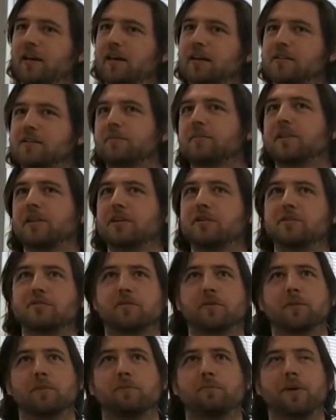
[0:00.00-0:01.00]
and some of the
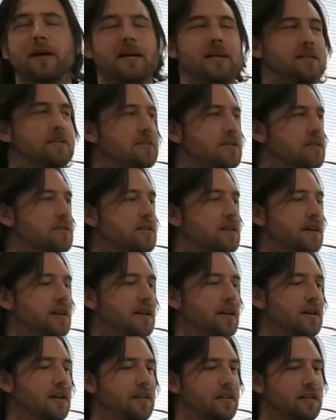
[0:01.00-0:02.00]
useful bits
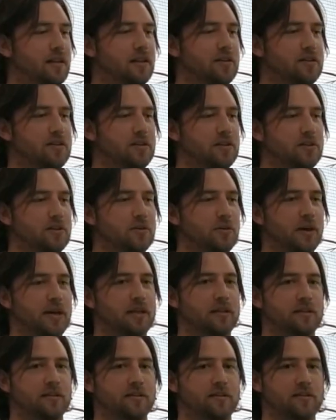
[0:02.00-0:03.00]
that are new
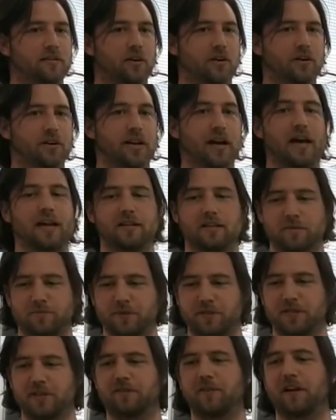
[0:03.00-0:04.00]
in .NET
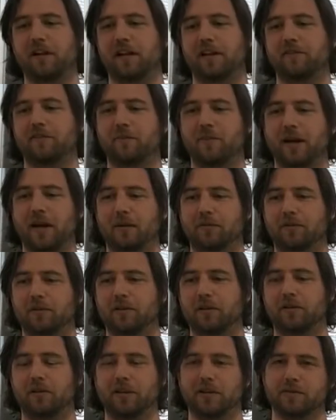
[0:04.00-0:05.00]
specifically for being able
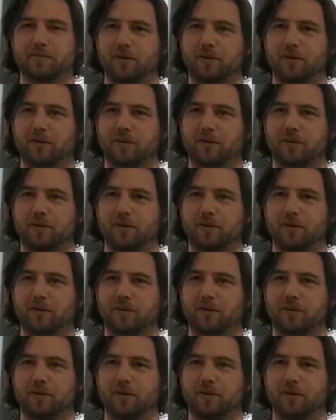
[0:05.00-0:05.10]
to do this.